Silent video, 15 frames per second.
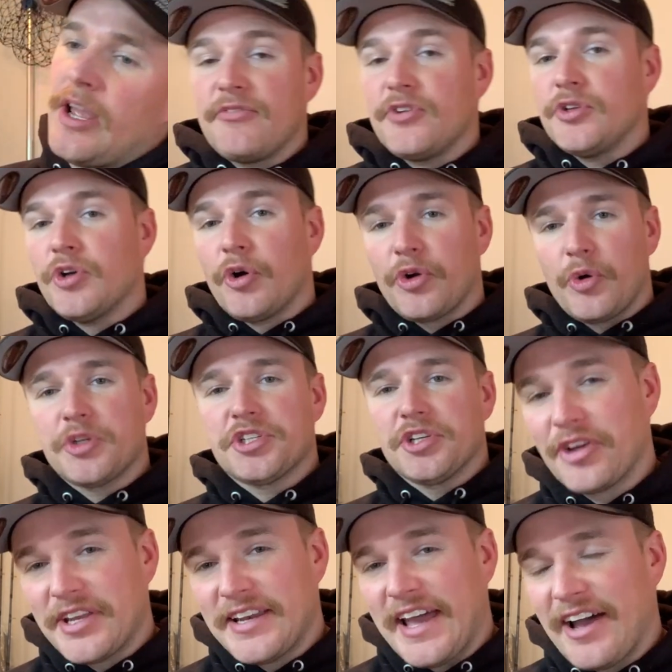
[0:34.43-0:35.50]
If you don't know what
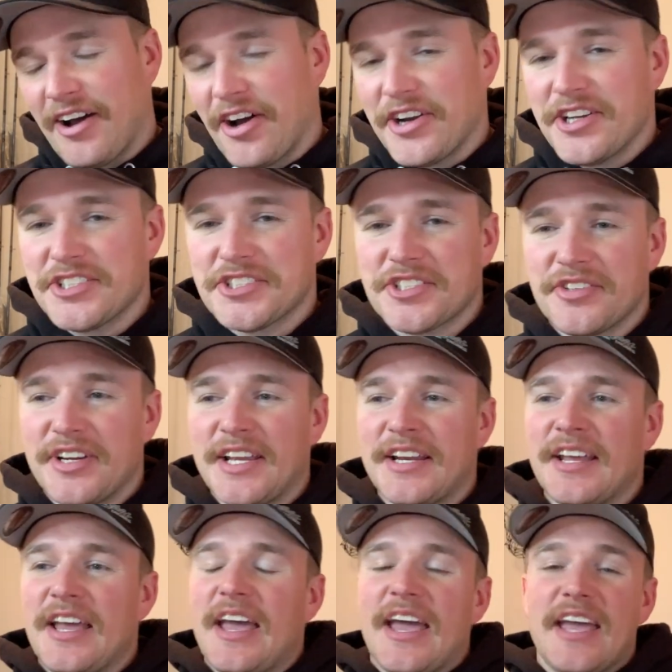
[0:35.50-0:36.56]
you're looking at on your
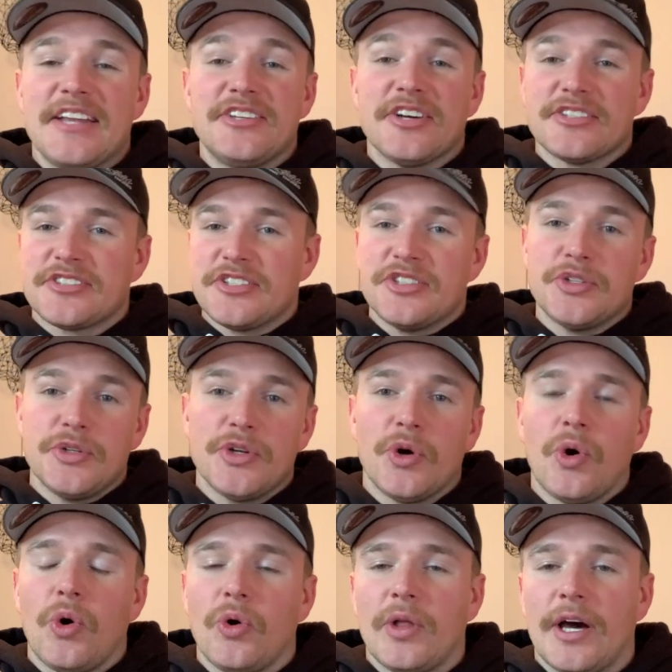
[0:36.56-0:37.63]
screen, it doesn't do you
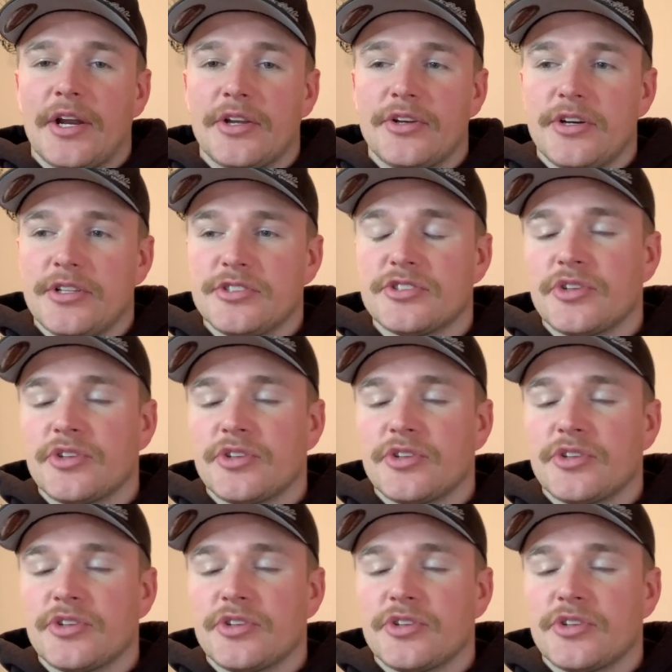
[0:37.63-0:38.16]
a whole lot of good.